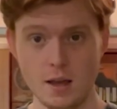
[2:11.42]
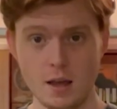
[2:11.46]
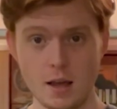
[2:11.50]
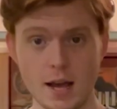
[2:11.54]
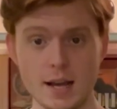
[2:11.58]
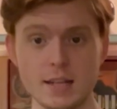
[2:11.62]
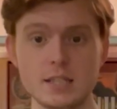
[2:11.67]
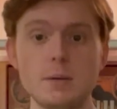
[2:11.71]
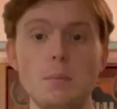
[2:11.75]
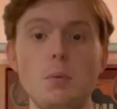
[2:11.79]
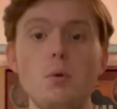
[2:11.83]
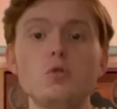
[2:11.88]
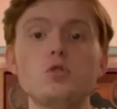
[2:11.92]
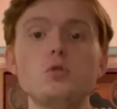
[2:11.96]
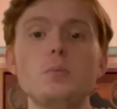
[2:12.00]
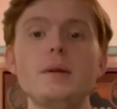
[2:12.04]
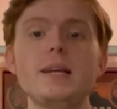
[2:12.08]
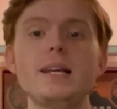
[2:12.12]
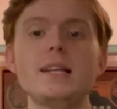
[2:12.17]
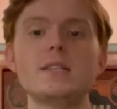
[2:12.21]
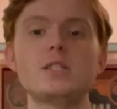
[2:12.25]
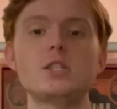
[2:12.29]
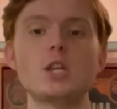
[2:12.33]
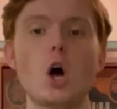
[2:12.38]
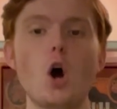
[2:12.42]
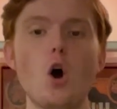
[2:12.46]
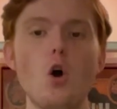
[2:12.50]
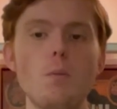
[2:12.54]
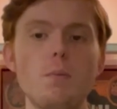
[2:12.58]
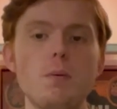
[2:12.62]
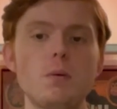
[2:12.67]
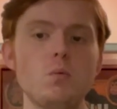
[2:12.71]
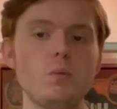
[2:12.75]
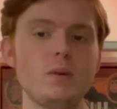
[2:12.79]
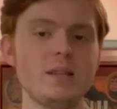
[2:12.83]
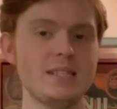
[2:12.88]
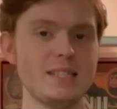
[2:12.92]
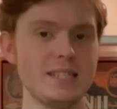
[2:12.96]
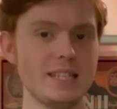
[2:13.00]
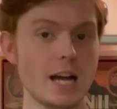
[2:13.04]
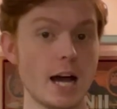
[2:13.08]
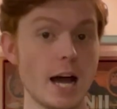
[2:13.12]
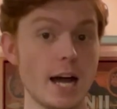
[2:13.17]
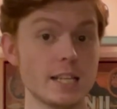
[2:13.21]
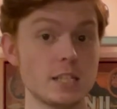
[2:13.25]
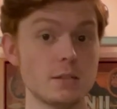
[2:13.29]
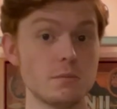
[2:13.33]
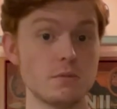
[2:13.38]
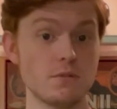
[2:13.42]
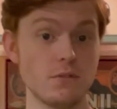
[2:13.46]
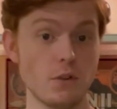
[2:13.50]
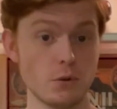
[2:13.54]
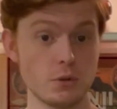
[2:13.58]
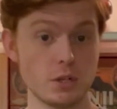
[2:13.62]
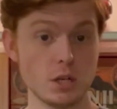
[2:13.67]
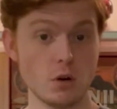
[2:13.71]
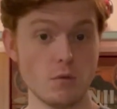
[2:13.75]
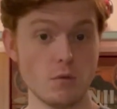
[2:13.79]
As the portal begins to open, we see items floating